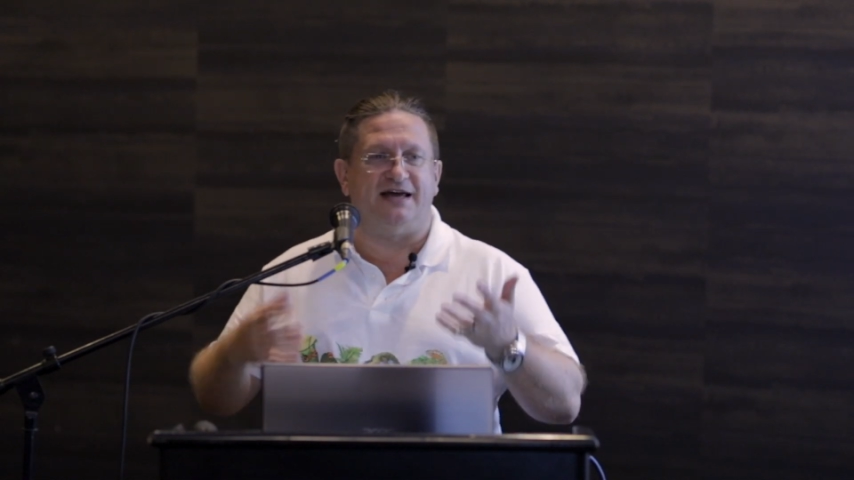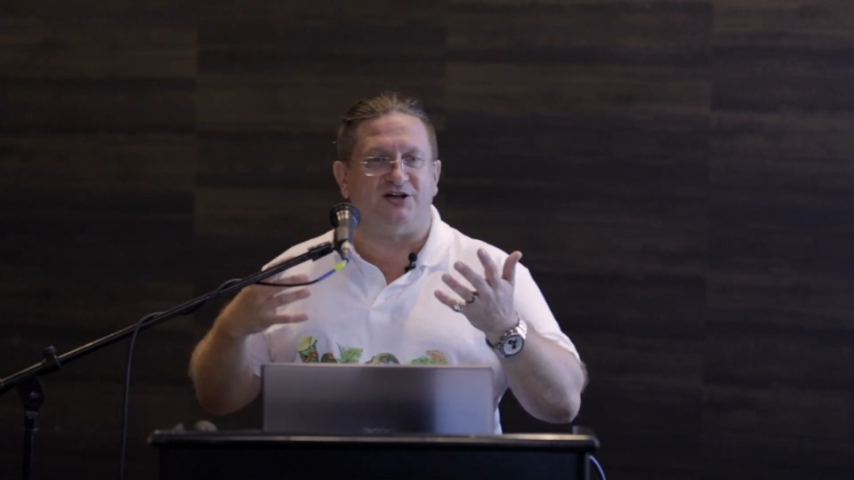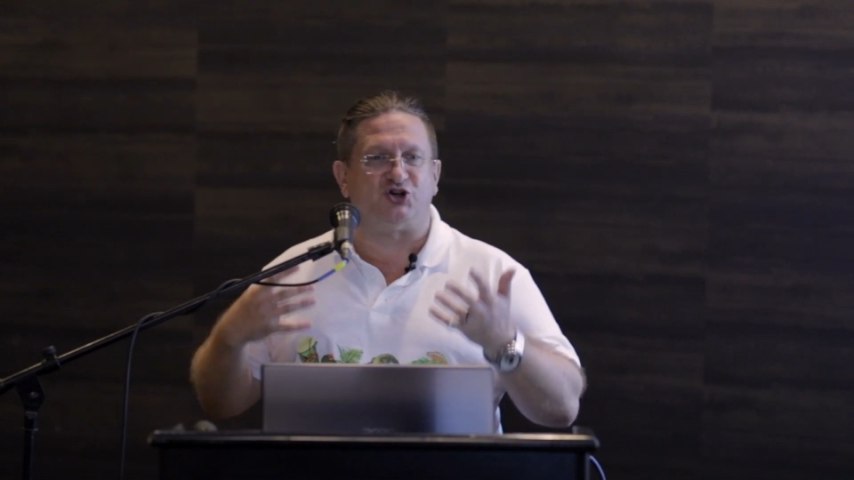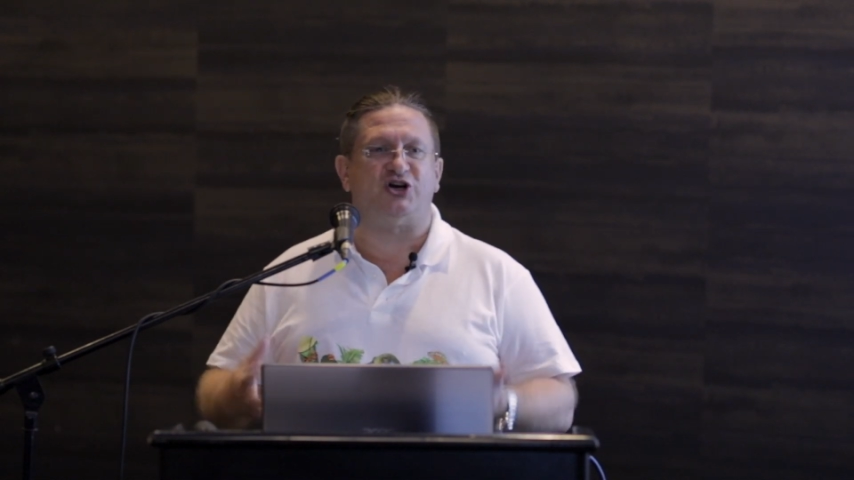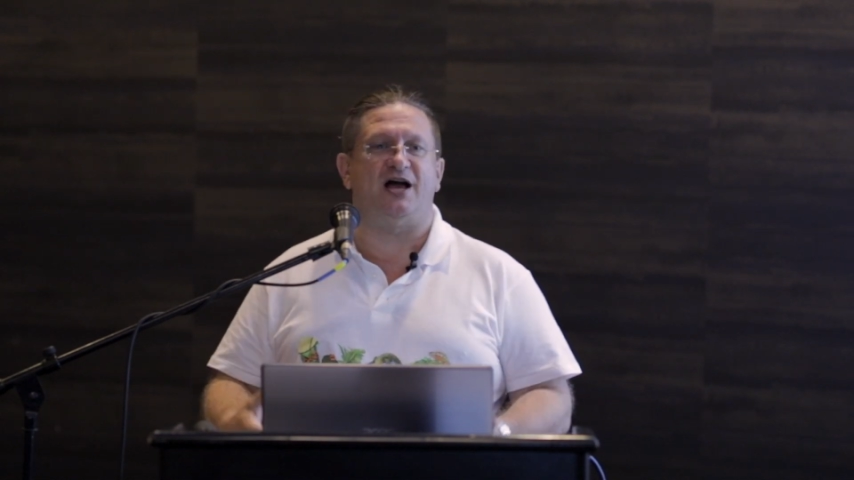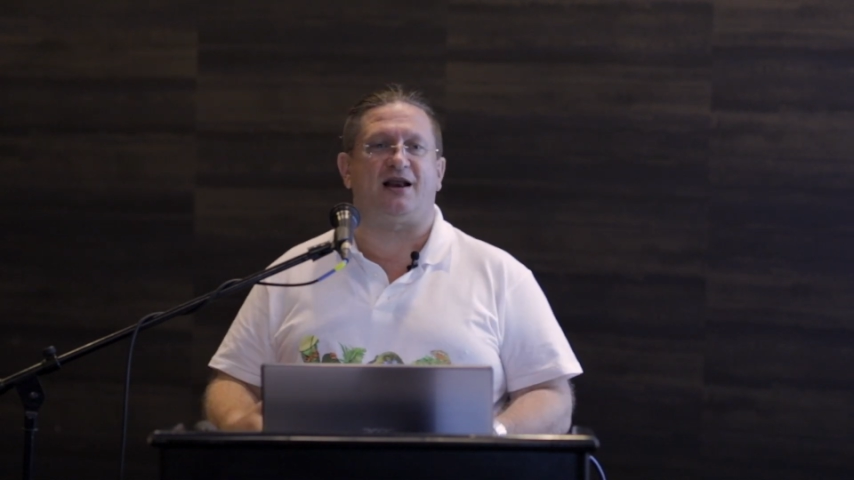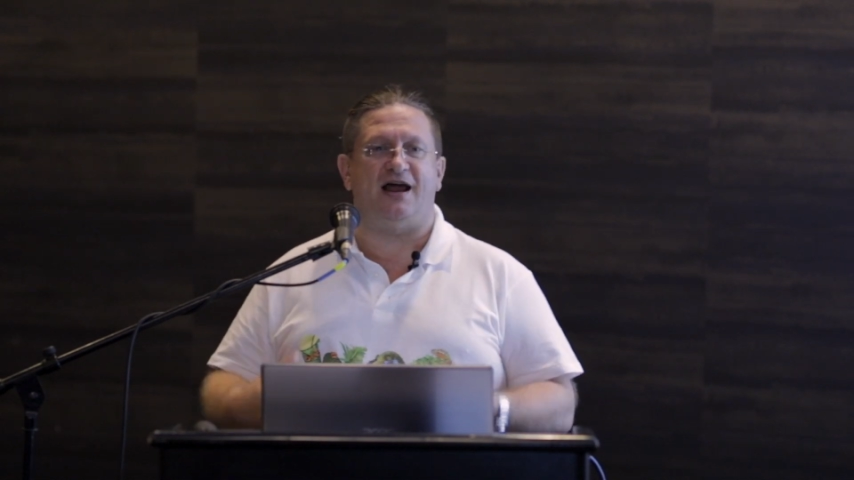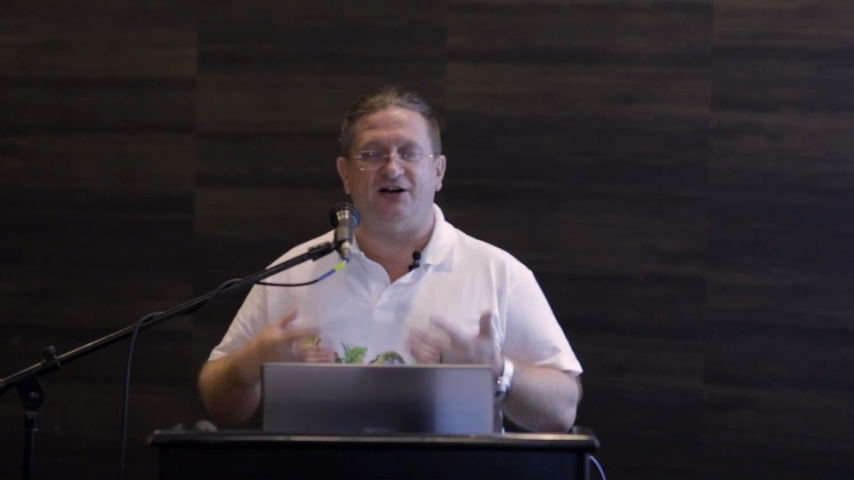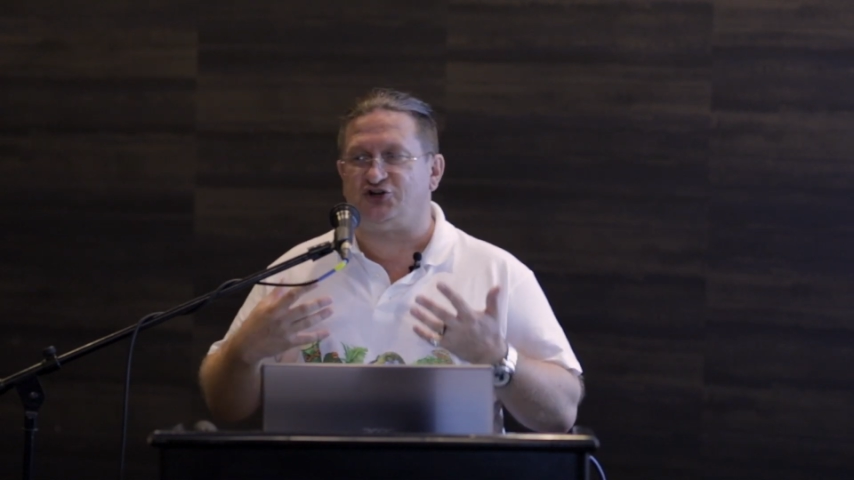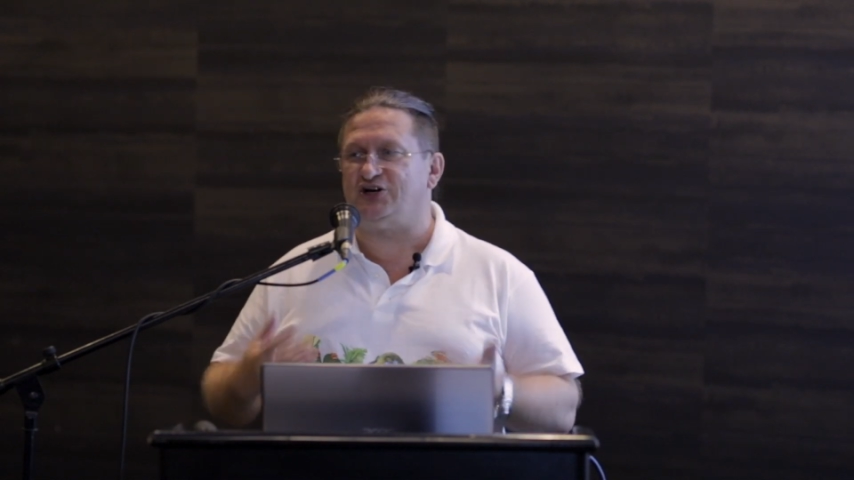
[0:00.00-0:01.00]
and share
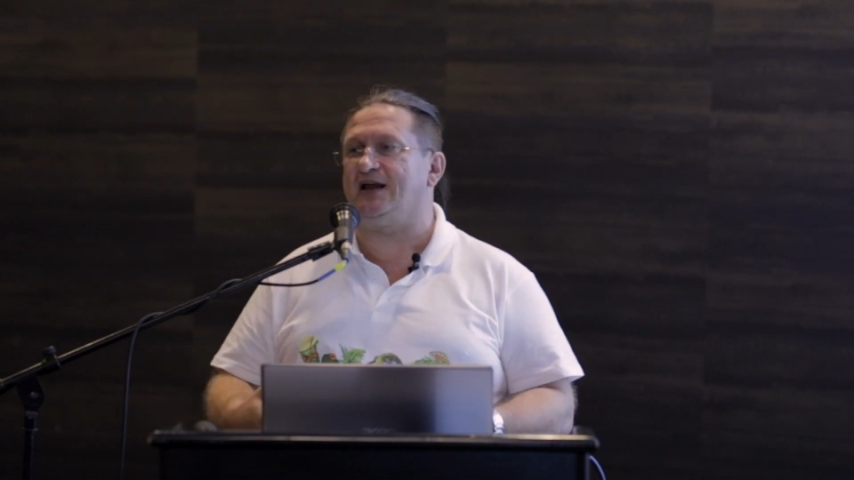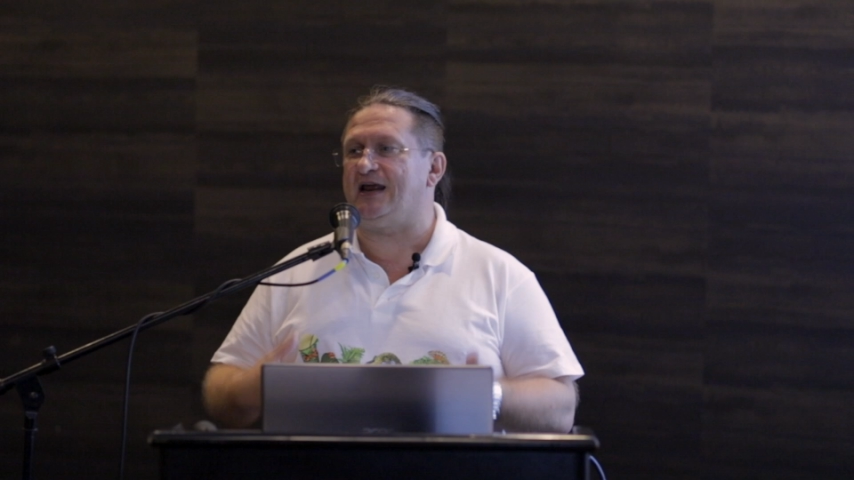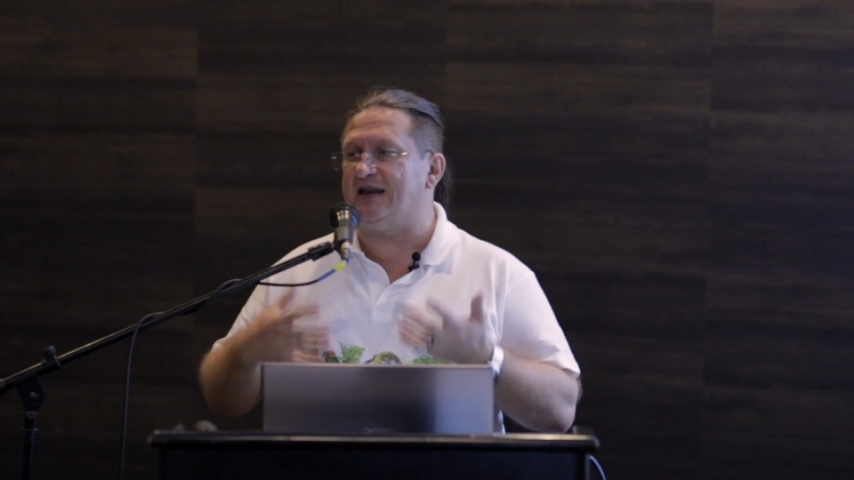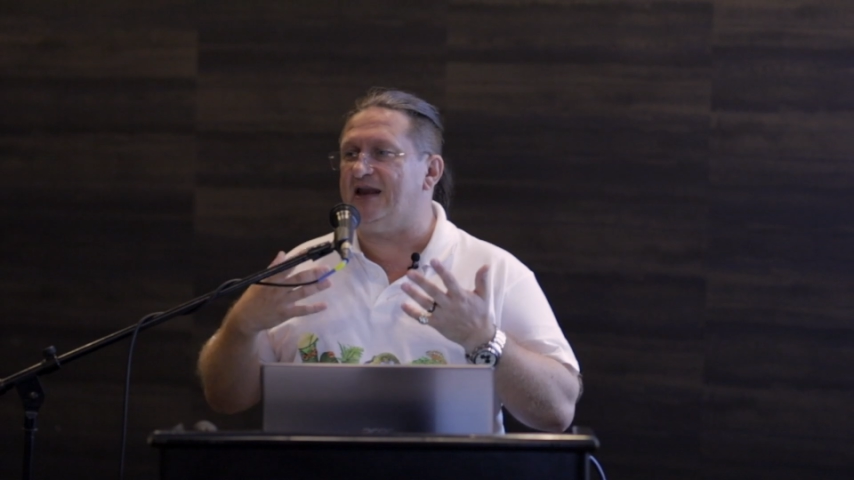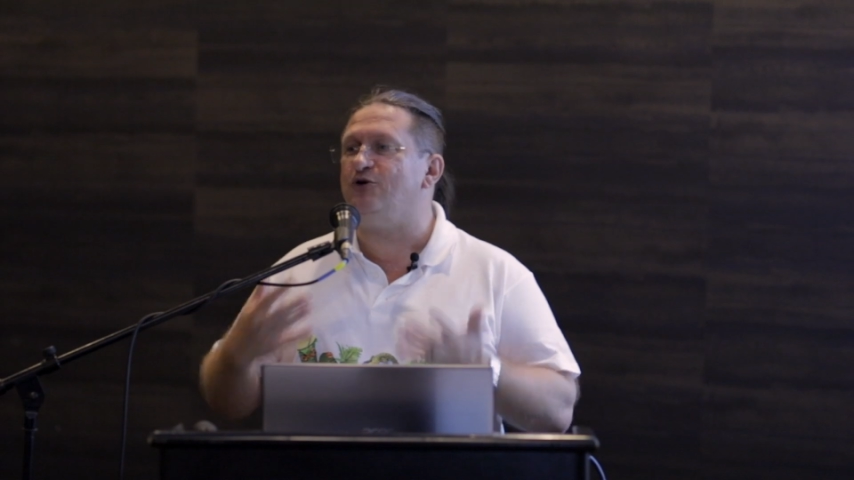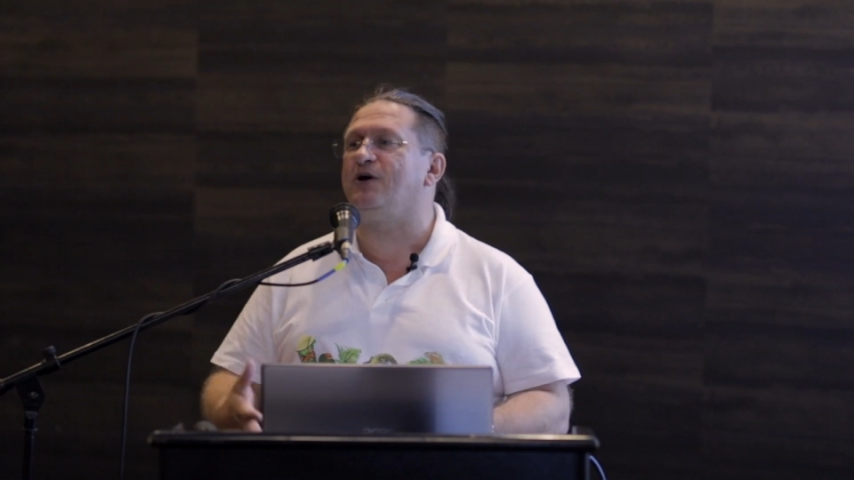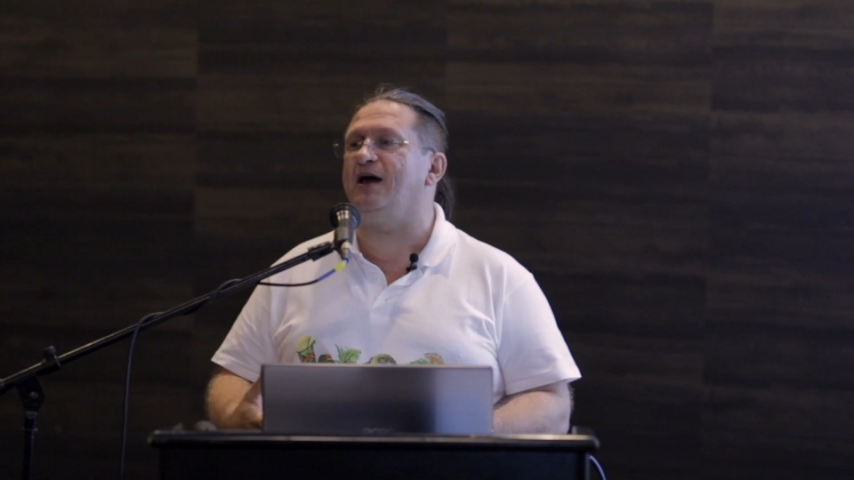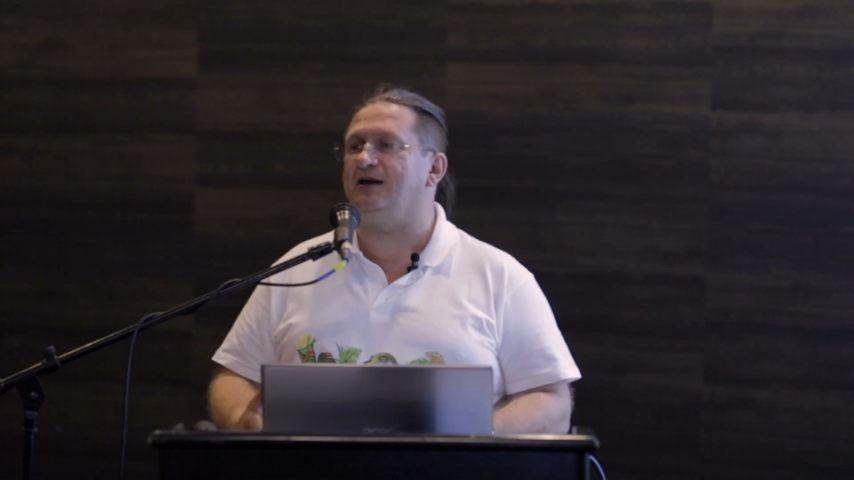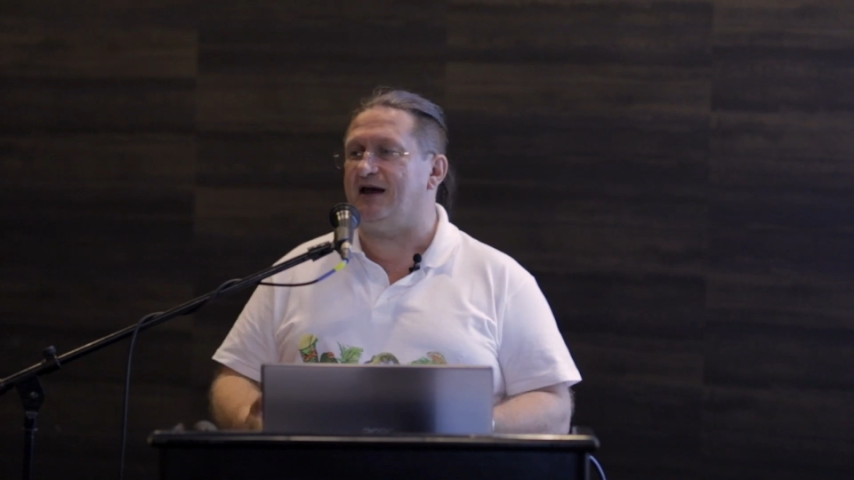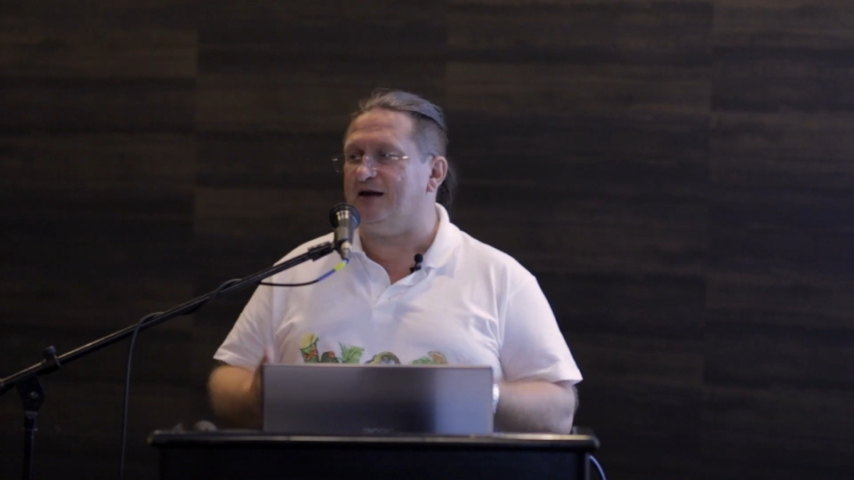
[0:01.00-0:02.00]
and educate